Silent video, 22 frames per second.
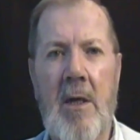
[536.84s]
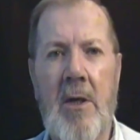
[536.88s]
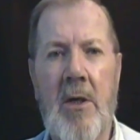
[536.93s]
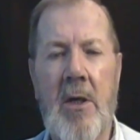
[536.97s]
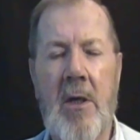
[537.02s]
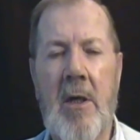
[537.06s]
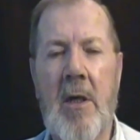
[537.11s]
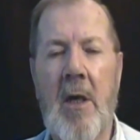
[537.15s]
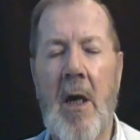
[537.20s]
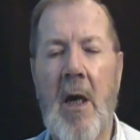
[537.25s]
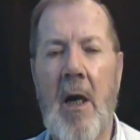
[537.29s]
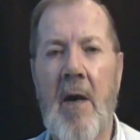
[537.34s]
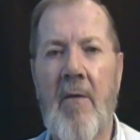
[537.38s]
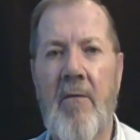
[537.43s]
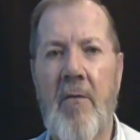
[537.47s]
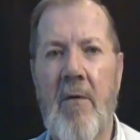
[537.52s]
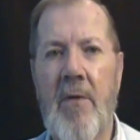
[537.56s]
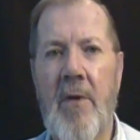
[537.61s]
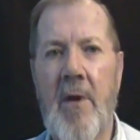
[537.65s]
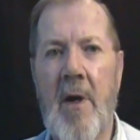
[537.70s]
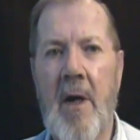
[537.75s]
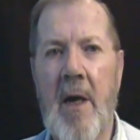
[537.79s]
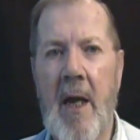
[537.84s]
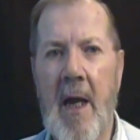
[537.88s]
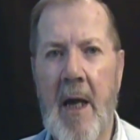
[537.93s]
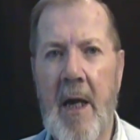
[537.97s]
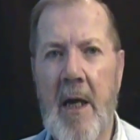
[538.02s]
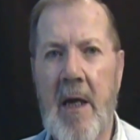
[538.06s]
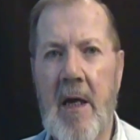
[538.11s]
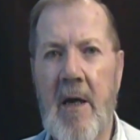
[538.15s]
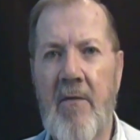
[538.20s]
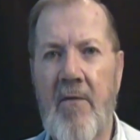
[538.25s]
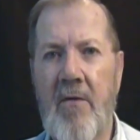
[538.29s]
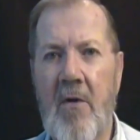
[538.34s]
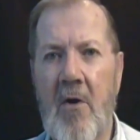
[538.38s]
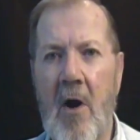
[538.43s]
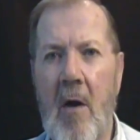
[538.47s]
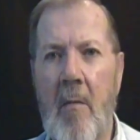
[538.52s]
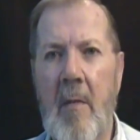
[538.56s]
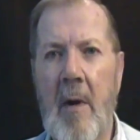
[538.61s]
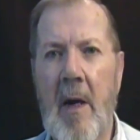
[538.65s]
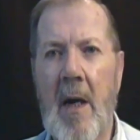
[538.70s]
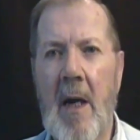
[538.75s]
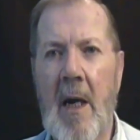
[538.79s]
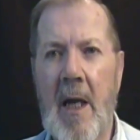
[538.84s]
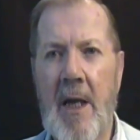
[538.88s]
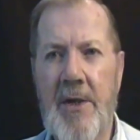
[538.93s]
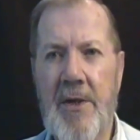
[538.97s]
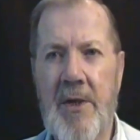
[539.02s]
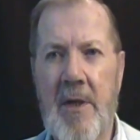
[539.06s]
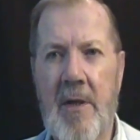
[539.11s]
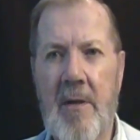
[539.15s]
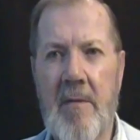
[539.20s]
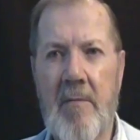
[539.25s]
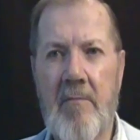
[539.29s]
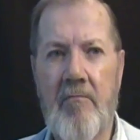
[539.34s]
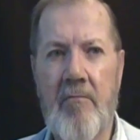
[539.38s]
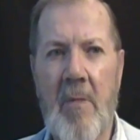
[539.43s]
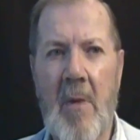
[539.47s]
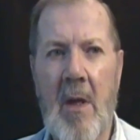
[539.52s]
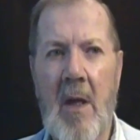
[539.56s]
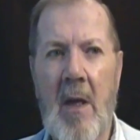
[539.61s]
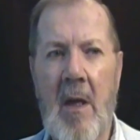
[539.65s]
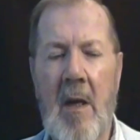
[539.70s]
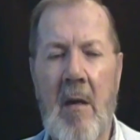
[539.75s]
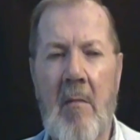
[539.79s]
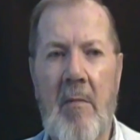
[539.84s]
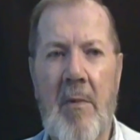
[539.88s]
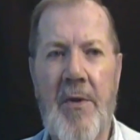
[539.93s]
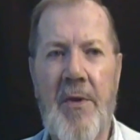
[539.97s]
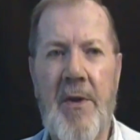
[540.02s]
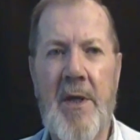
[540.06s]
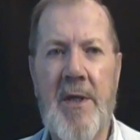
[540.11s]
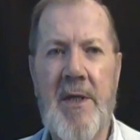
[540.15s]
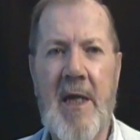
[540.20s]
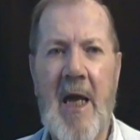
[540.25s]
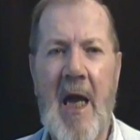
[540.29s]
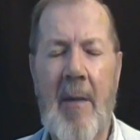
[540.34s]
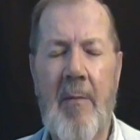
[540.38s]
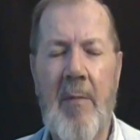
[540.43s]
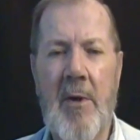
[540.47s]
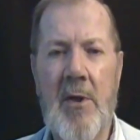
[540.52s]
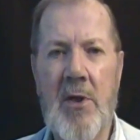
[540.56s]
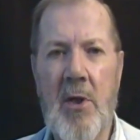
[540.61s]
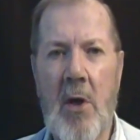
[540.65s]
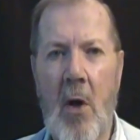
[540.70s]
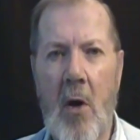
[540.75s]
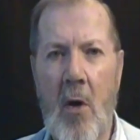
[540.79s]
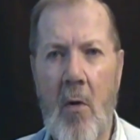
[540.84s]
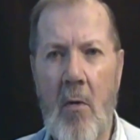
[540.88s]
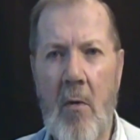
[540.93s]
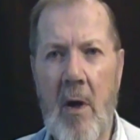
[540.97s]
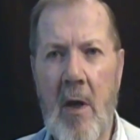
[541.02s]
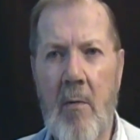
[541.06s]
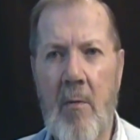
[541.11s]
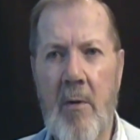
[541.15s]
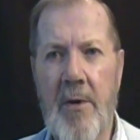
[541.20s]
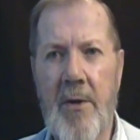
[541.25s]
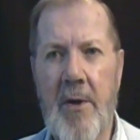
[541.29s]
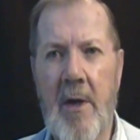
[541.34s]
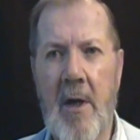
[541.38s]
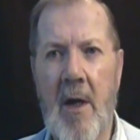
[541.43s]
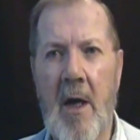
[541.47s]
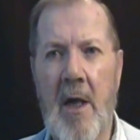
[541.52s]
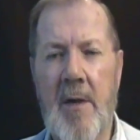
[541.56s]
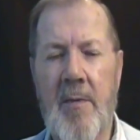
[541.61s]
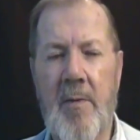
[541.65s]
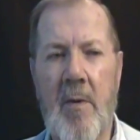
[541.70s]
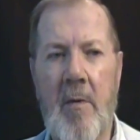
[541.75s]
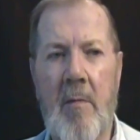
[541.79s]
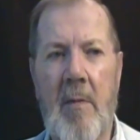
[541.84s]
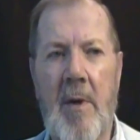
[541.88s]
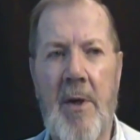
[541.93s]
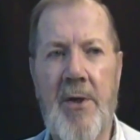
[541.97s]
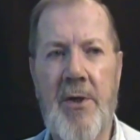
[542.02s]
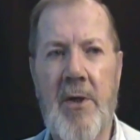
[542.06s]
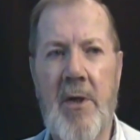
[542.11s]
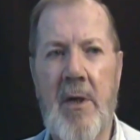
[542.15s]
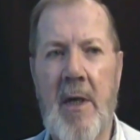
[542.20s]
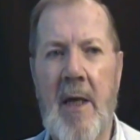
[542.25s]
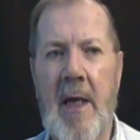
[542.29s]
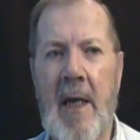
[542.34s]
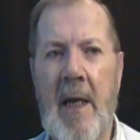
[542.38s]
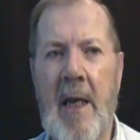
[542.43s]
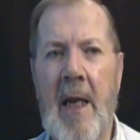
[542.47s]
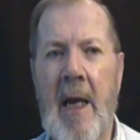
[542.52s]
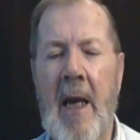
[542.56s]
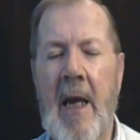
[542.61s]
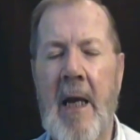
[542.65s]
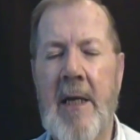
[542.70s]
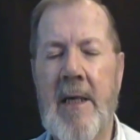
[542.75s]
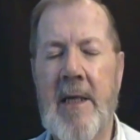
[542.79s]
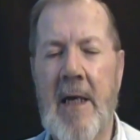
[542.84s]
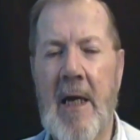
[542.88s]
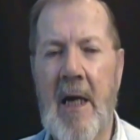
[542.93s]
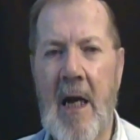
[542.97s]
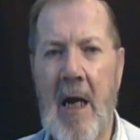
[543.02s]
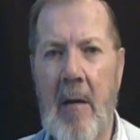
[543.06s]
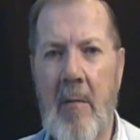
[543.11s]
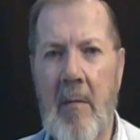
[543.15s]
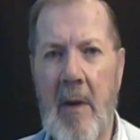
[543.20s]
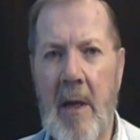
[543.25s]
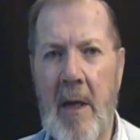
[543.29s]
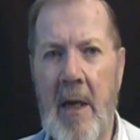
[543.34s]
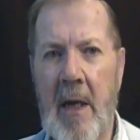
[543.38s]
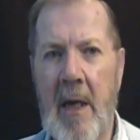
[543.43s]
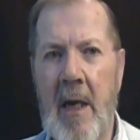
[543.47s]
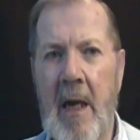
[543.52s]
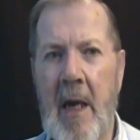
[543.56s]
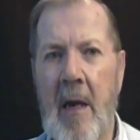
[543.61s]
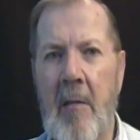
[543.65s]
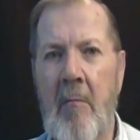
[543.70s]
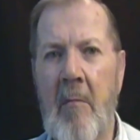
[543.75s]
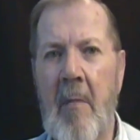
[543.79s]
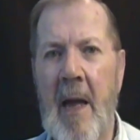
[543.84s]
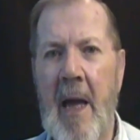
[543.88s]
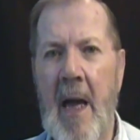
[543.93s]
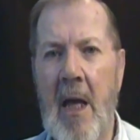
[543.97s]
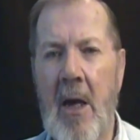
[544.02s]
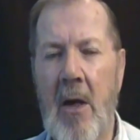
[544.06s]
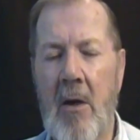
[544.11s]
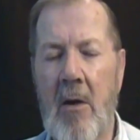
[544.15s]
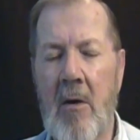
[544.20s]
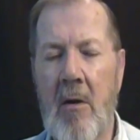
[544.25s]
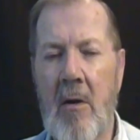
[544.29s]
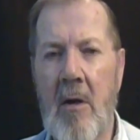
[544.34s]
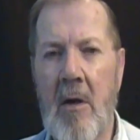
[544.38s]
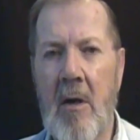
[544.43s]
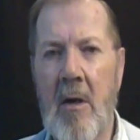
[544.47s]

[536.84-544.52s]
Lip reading: to deliver the negative karmic lesson. But this happens only with God's permission and at a time and in a manner